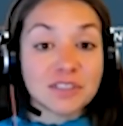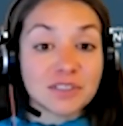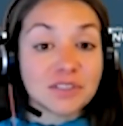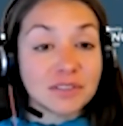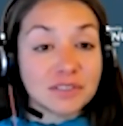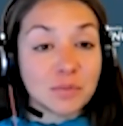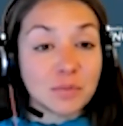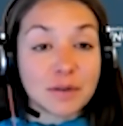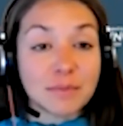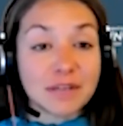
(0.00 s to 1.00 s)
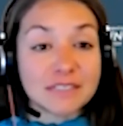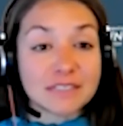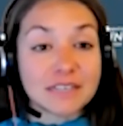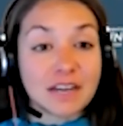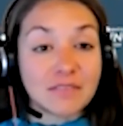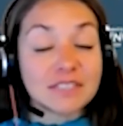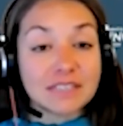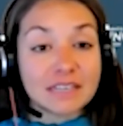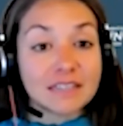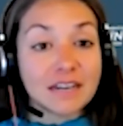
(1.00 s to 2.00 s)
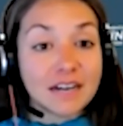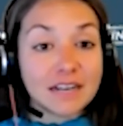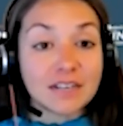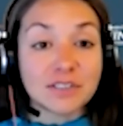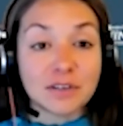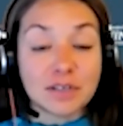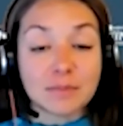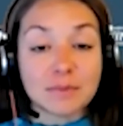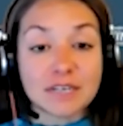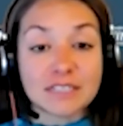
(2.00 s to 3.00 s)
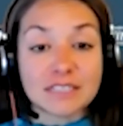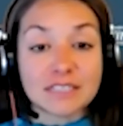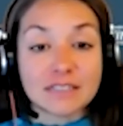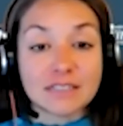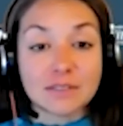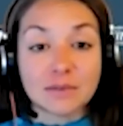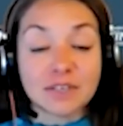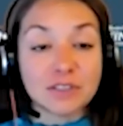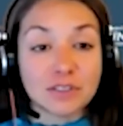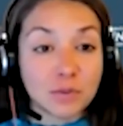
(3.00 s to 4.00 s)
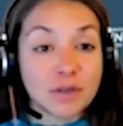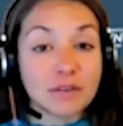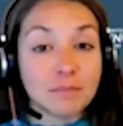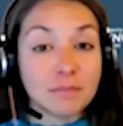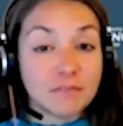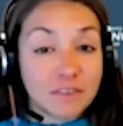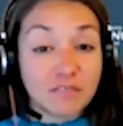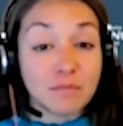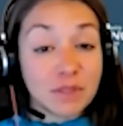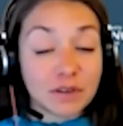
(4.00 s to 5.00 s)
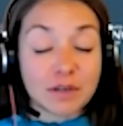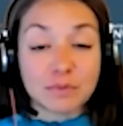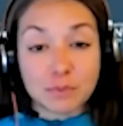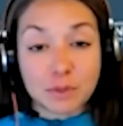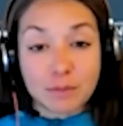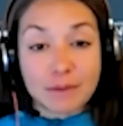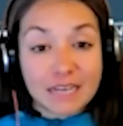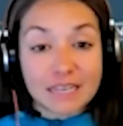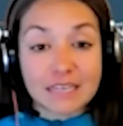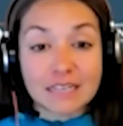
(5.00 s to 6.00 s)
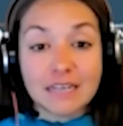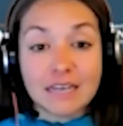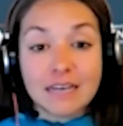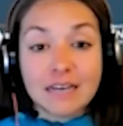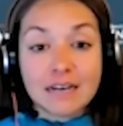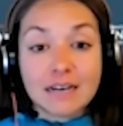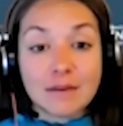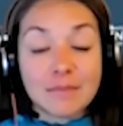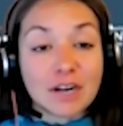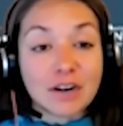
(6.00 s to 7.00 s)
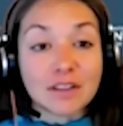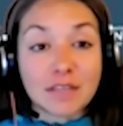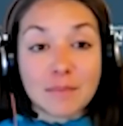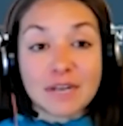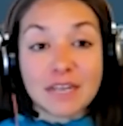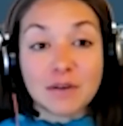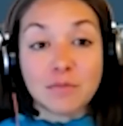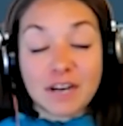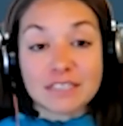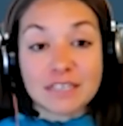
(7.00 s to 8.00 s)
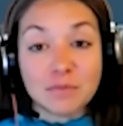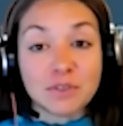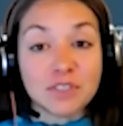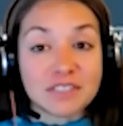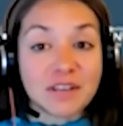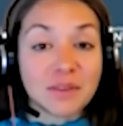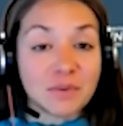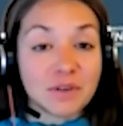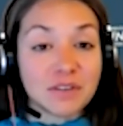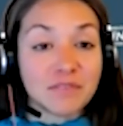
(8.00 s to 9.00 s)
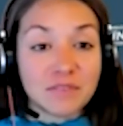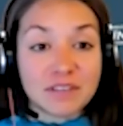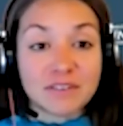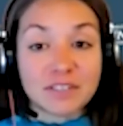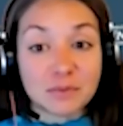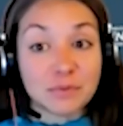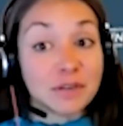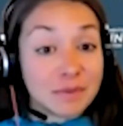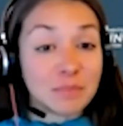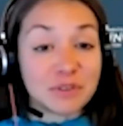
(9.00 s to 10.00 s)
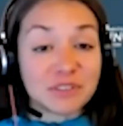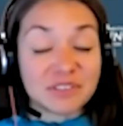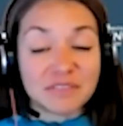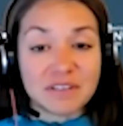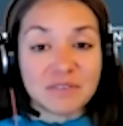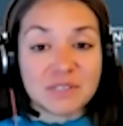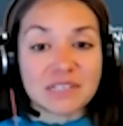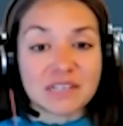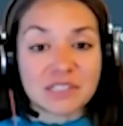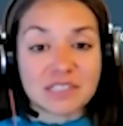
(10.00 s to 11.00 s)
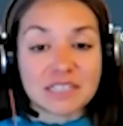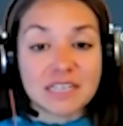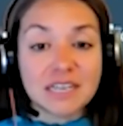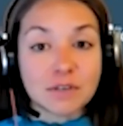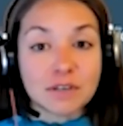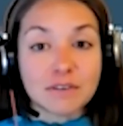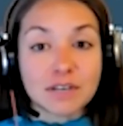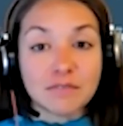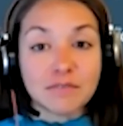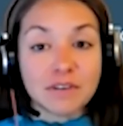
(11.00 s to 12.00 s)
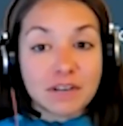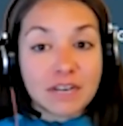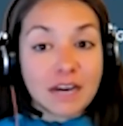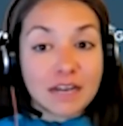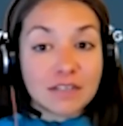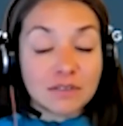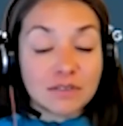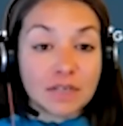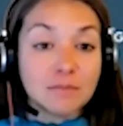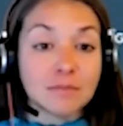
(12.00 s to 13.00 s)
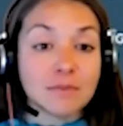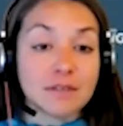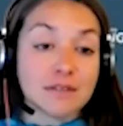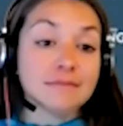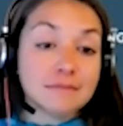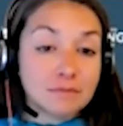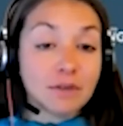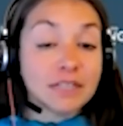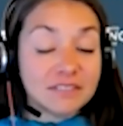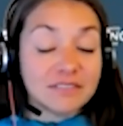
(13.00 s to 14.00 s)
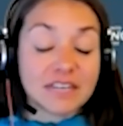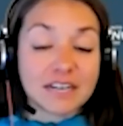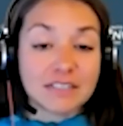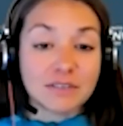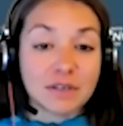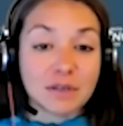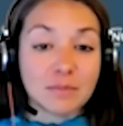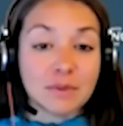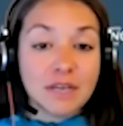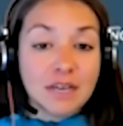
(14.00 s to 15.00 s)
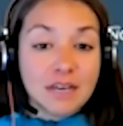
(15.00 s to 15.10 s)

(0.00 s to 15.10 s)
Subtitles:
such as salted watermelon, is going to have a slightly higher sodium content. So 125 milligrams per packet. And our lemonade Roctane, which is another one of the flavors, one of my personal favorites, actually, is one of our very high sodium, relatively high sodium